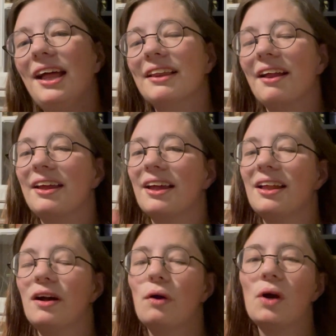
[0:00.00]
like,
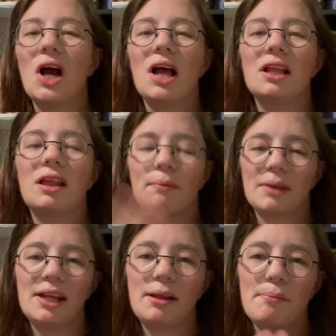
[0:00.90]

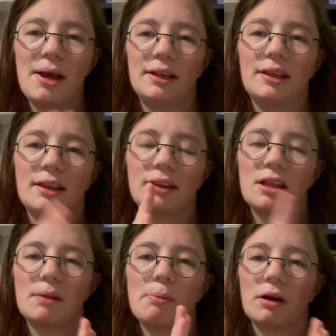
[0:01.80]
something that makes
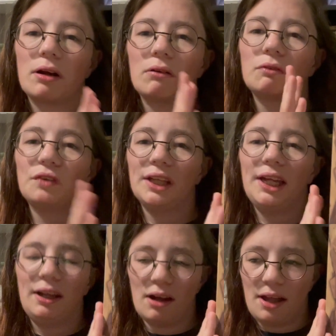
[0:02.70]
this book really
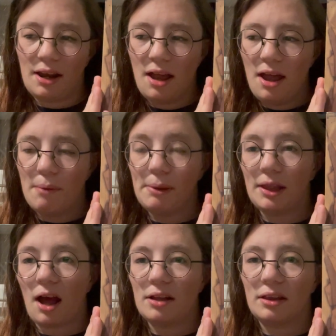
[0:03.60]
good,
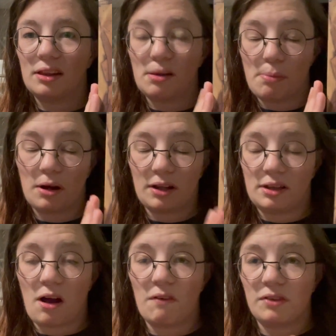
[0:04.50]
besides the book
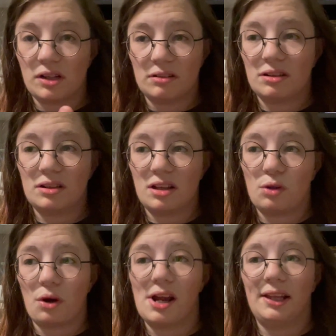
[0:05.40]
itself, the
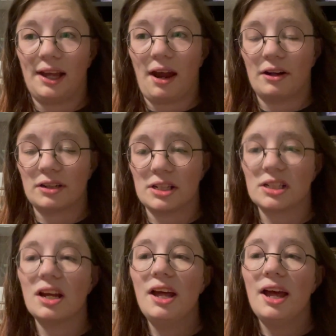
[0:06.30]
story and the characters,
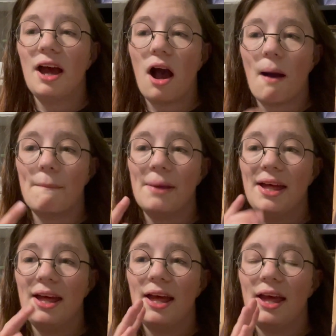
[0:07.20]

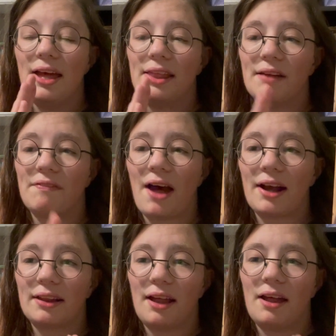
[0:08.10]
is the
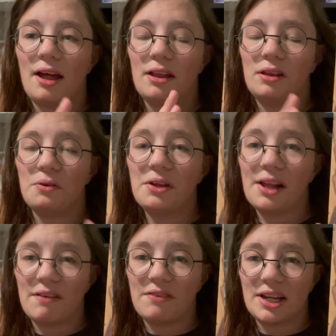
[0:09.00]
fact that as soon as
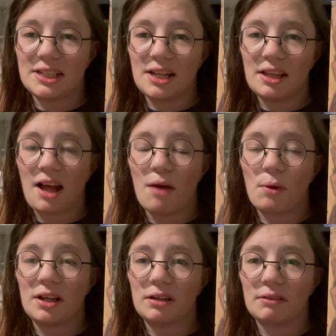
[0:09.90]
I finished this, I
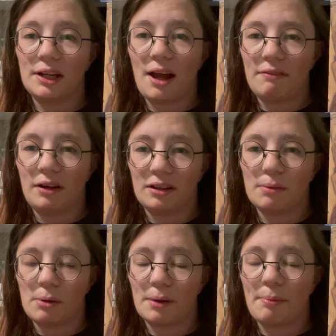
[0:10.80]
wanted to read every other
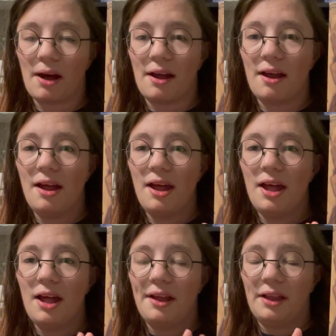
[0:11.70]
book
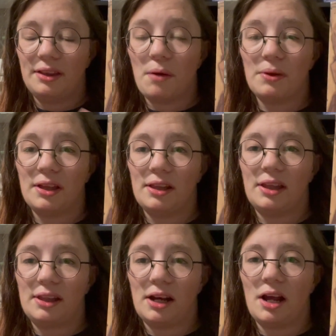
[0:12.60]
that was in the
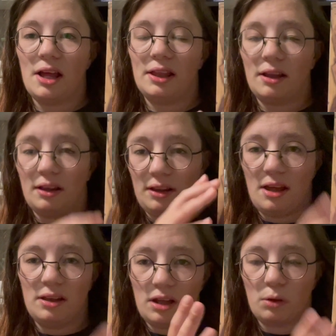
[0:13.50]
series
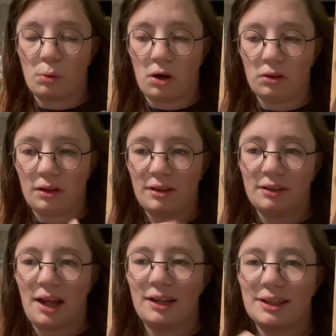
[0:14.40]
in this world.
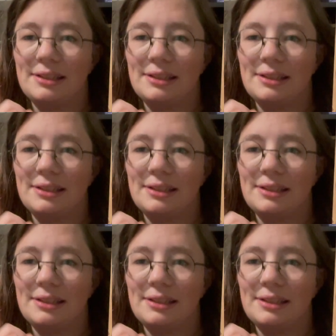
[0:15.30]
Like,